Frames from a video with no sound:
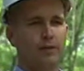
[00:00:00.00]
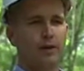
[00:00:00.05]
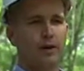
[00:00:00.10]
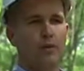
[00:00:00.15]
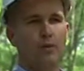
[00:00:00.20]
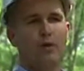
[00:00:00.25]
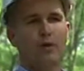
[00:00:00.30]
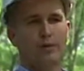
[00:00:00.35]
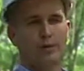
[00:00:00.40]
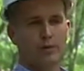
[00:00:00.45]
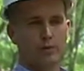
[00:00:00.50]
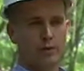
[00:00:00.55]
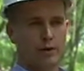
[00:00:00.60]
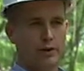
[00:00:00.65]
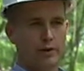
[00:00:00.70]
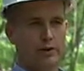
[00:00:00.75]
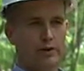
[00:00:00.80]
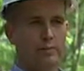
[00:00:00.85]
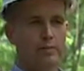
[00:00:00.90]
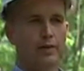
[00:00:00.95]
one of
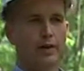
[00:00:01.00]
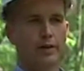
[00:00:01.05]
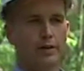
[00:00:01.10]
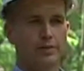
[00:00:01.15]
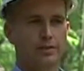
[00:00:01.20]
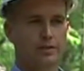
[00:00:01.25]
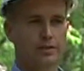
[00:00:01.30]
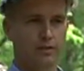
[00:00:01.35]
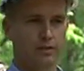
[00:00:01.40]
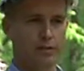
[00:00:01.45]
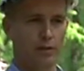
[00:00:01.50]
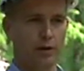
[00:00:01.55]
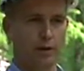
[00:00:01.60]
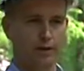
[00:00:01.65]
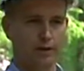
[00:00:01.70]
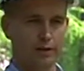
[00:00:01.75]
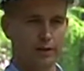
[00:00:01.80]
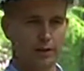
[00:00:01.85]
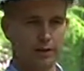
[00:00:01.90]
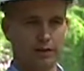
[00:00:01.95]
the complexities of
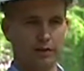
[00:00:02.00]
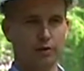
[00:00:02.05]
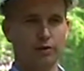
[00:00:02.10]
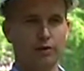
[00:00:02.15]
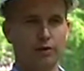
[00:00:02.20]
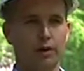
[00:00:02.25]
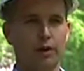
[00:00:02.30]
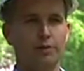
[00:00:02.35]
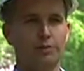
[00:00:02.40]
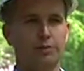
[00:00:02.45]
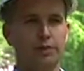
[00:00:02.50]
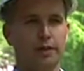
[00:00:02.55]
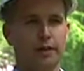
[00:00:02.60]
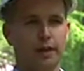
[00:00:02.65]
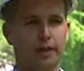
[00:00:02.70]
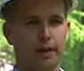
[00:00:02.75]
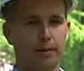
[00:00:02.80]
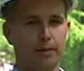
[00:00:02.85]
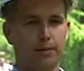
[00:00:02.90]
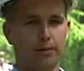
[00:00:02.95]
working on a university
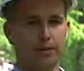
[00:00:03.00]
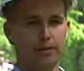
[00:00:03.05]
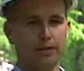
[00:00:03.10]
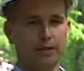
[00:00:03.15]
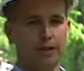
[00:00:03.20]
campus